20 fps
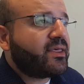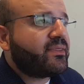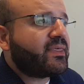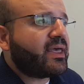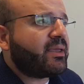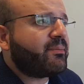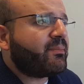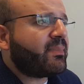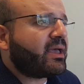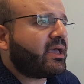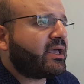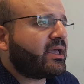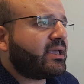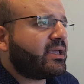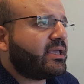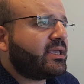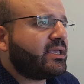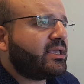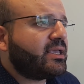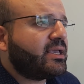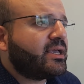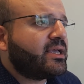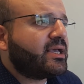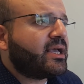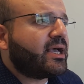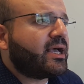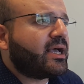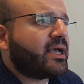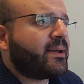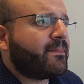They may
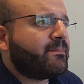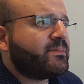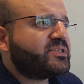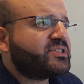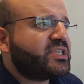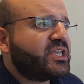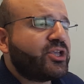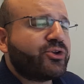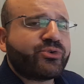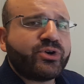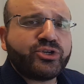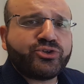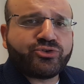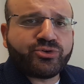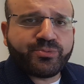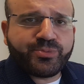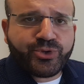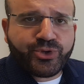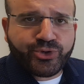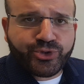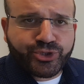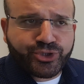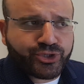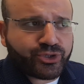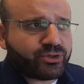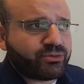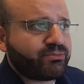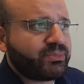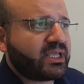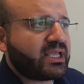seek
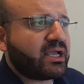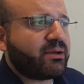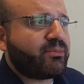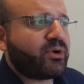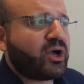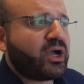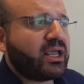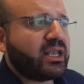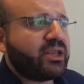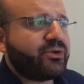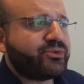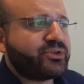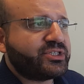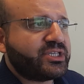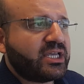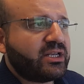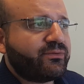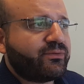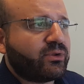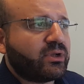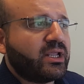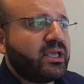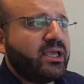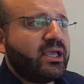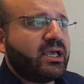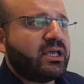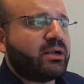retribution, become highly resentful.